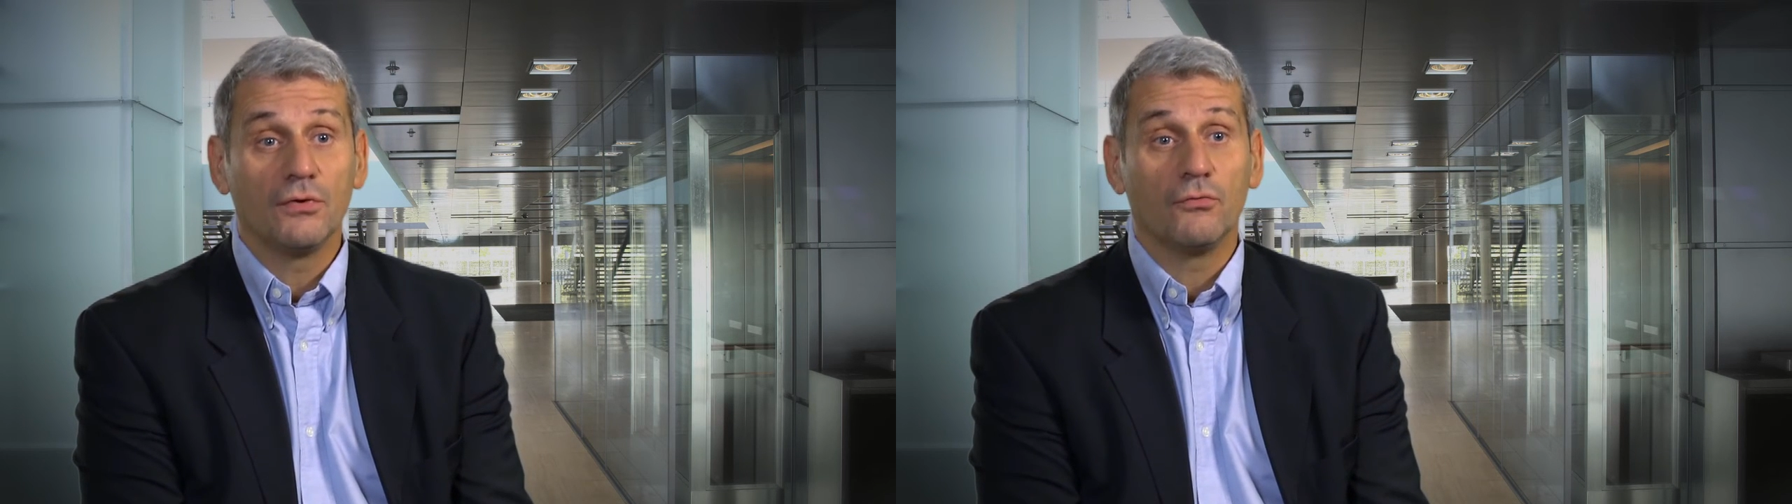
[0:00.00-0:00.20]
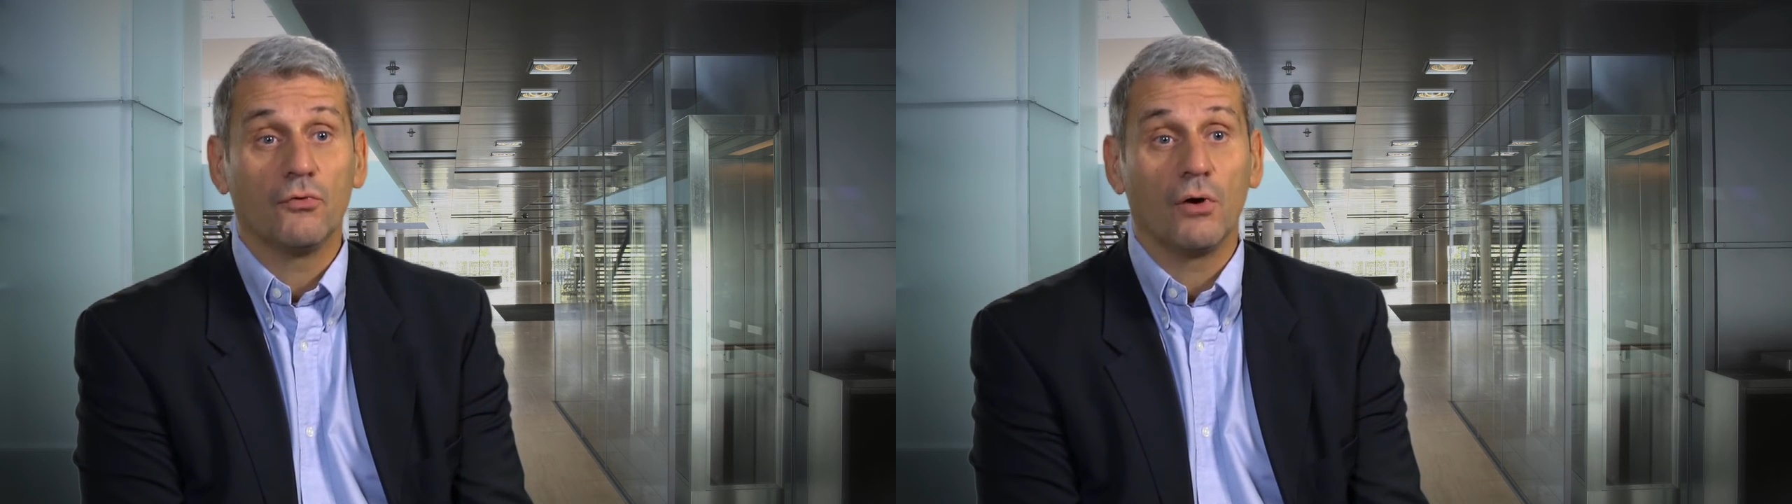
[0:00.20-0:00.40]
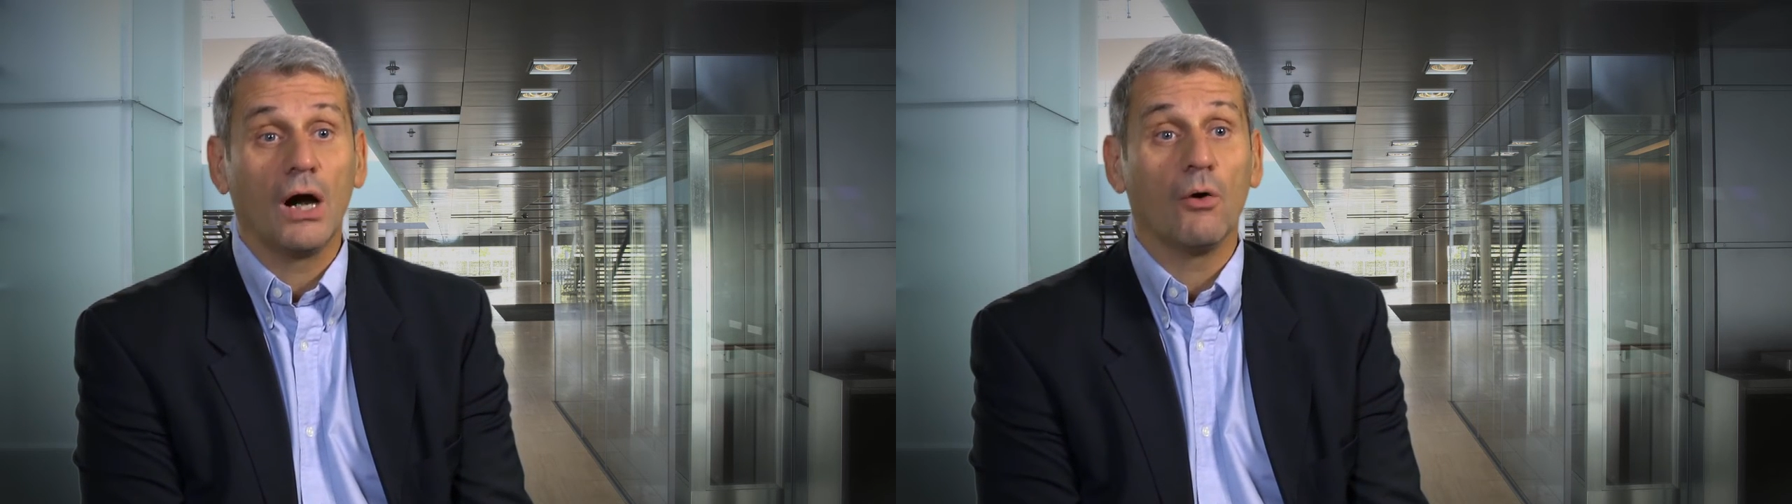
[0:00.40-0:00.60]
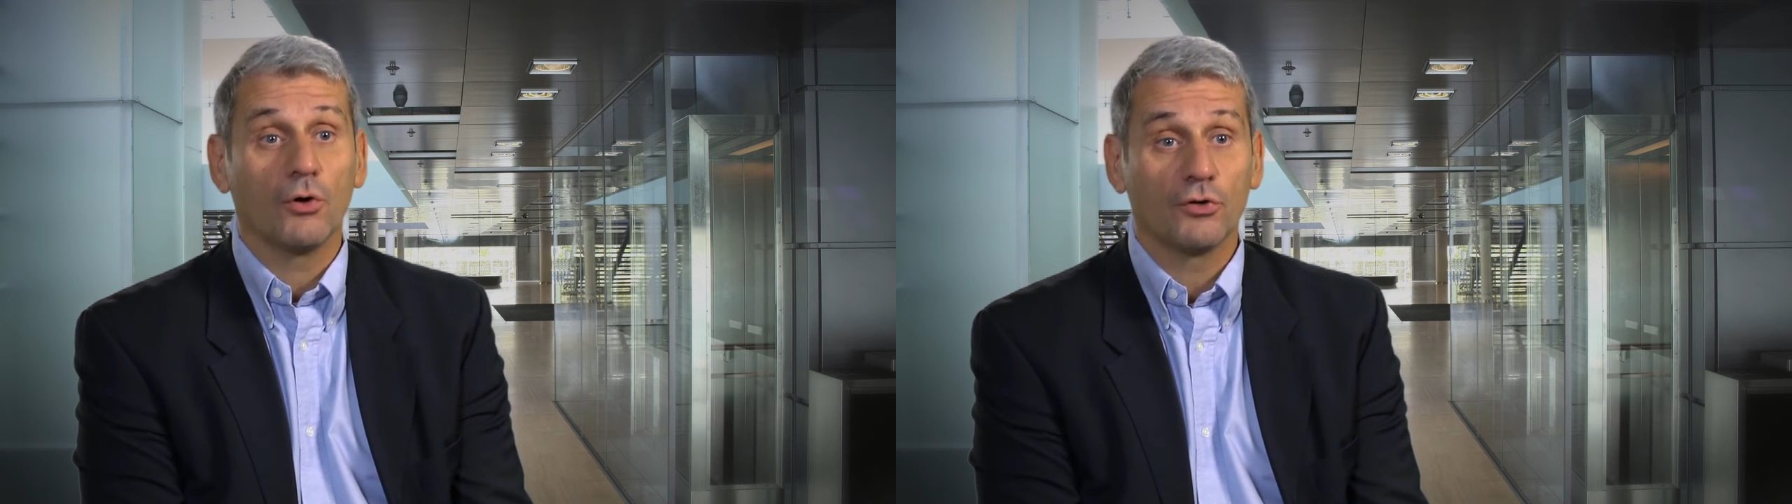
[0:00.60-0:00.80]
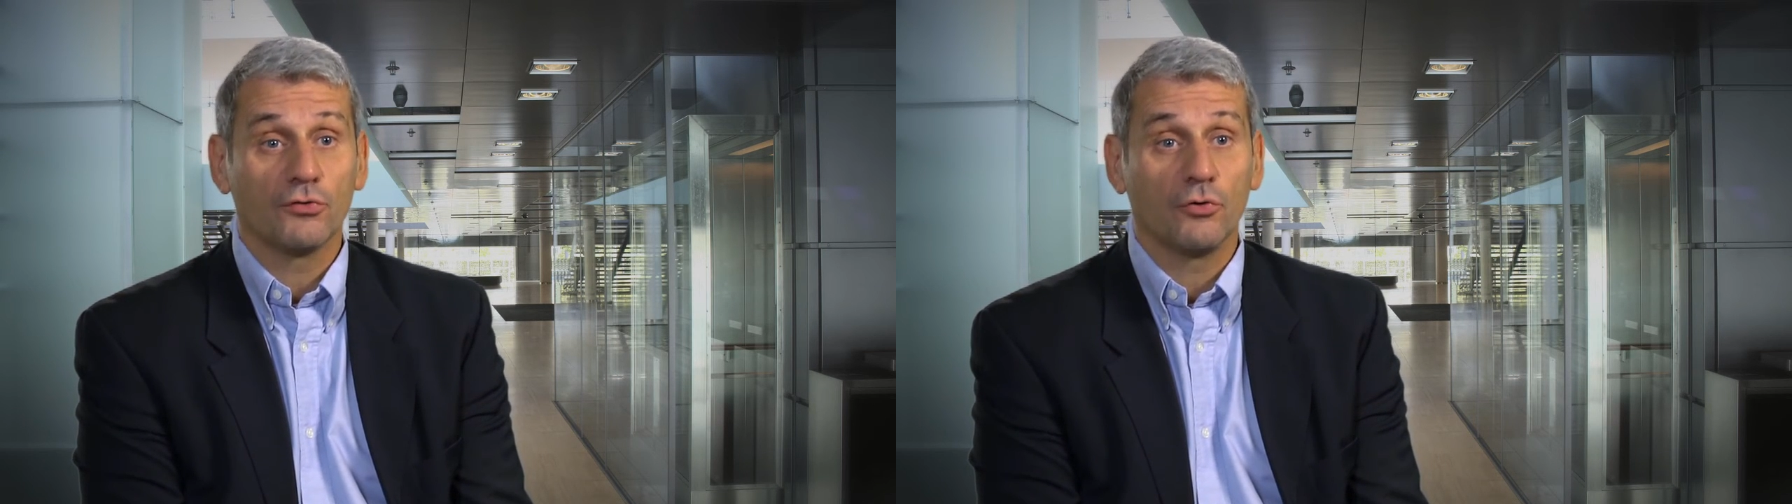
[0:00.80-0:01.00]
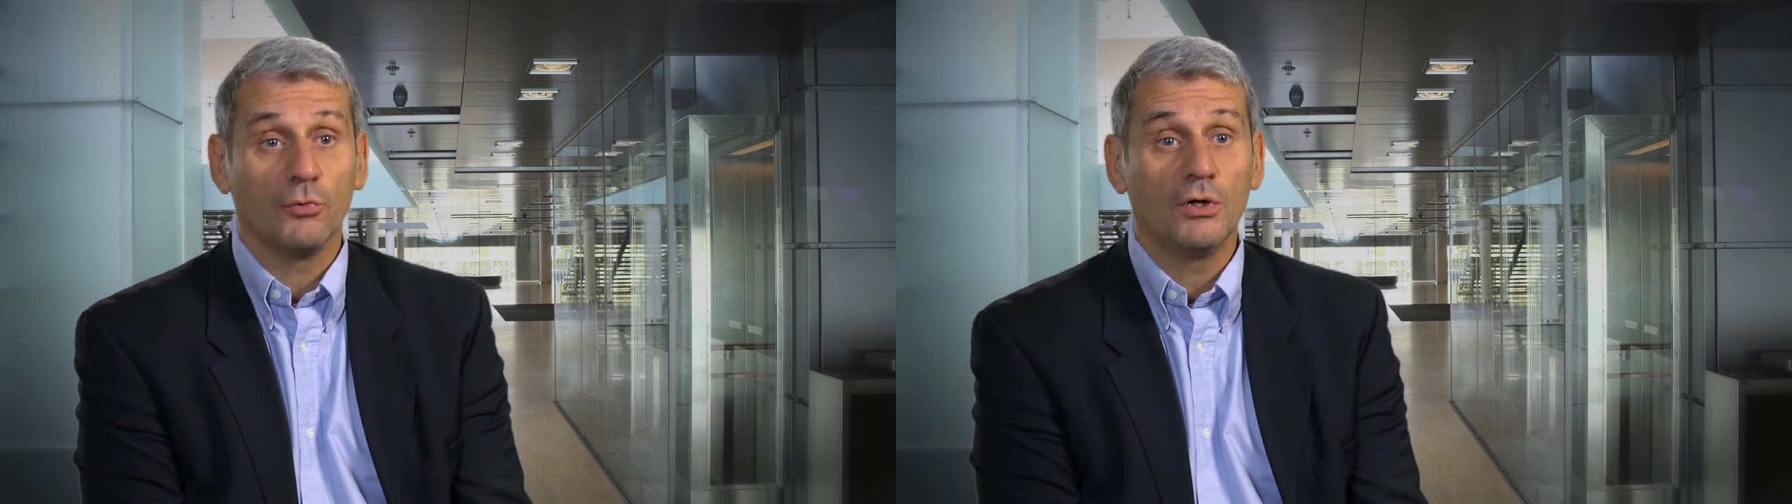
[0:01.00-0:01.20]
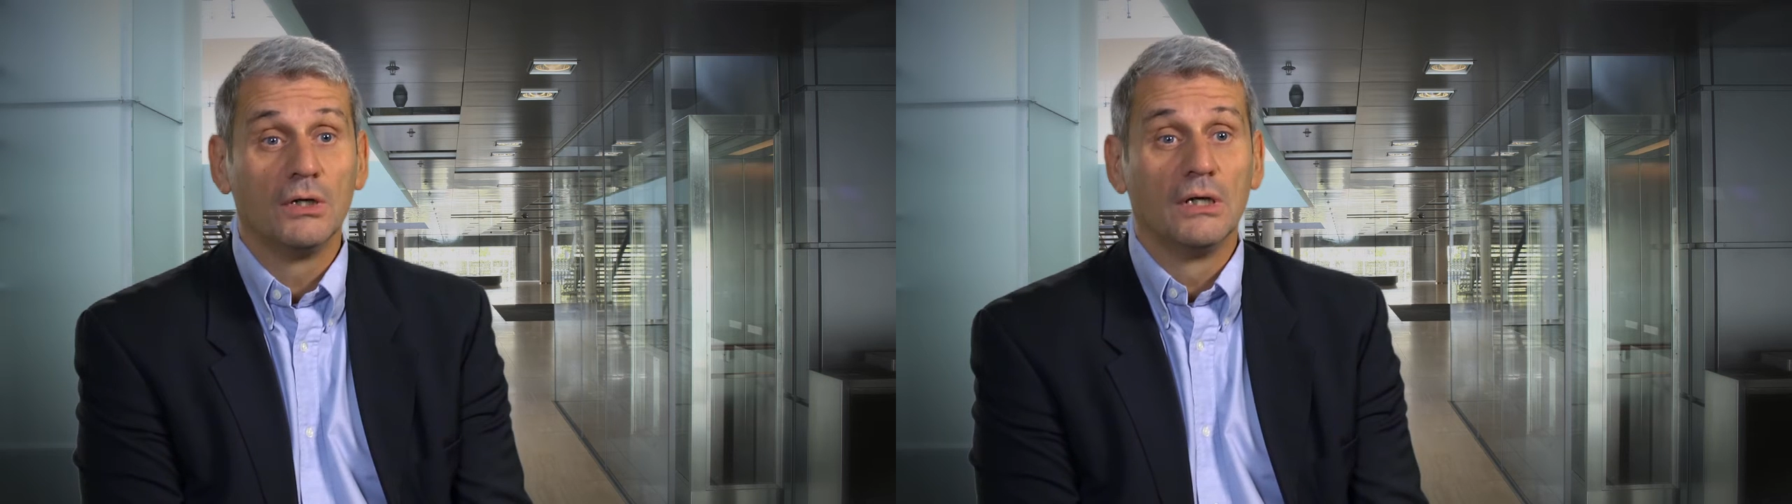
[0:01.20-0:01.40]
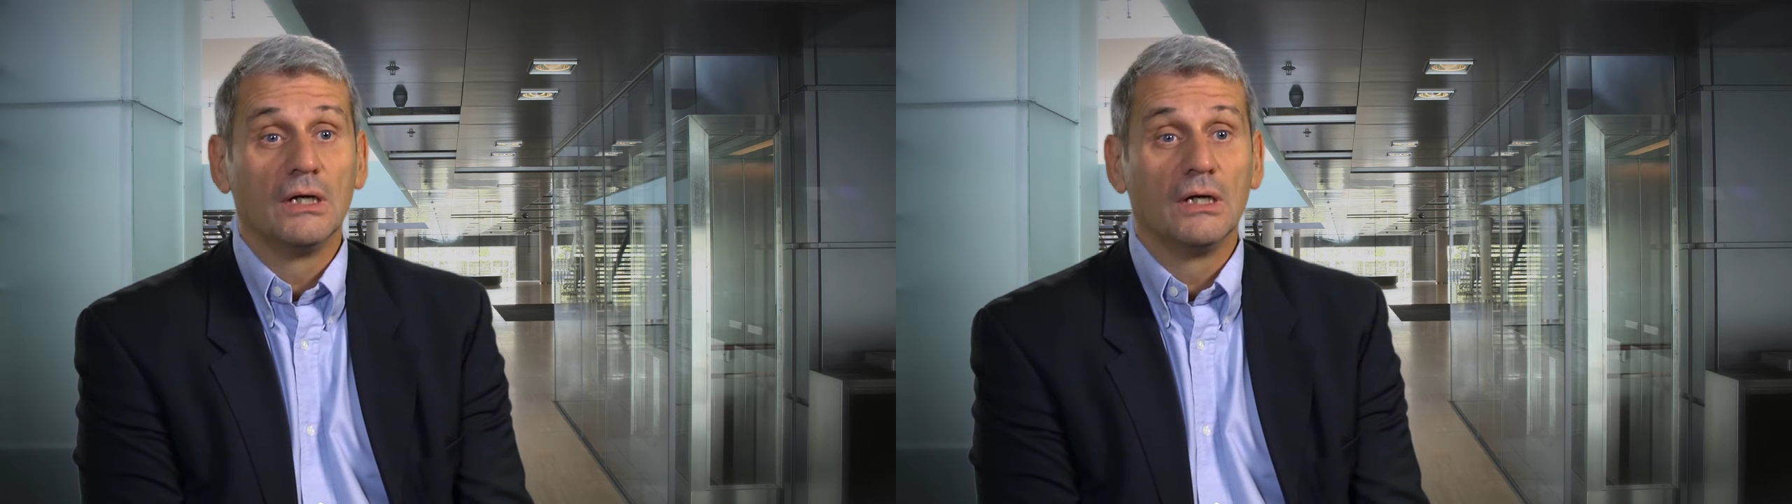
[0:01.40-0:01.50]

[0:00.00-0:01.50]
for our customer